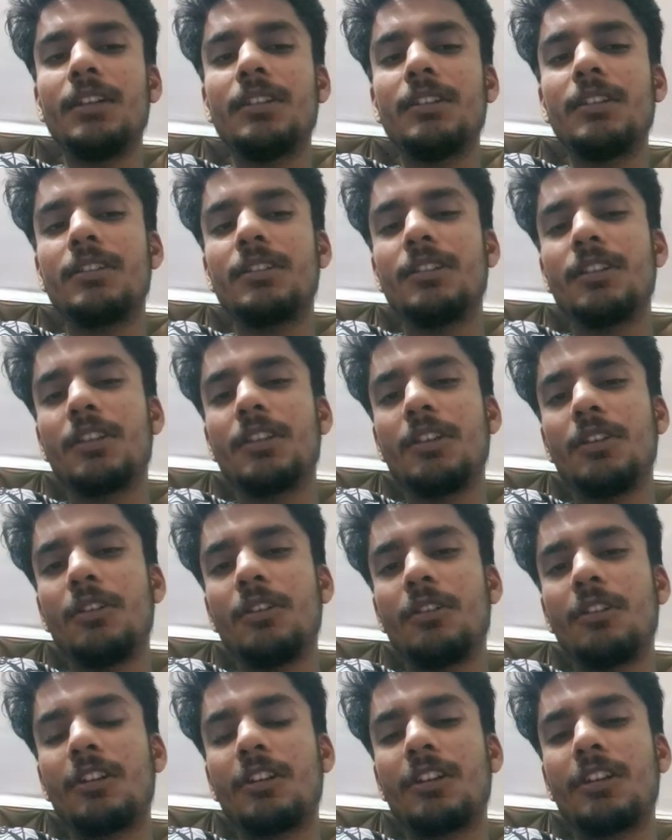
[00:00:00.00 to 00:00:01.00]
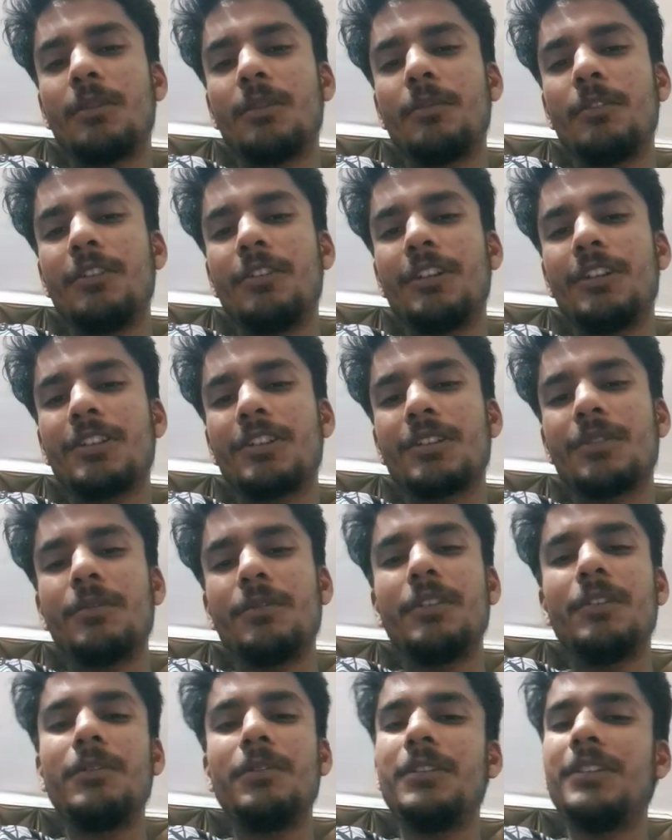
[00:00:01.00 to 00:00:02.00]
the secure communication
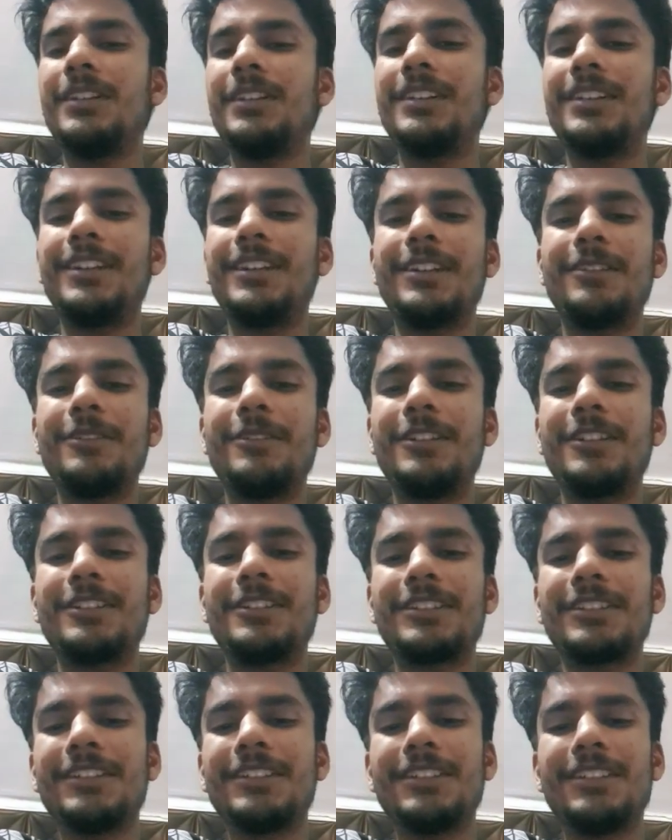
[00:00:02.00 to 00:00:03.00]
between the networks.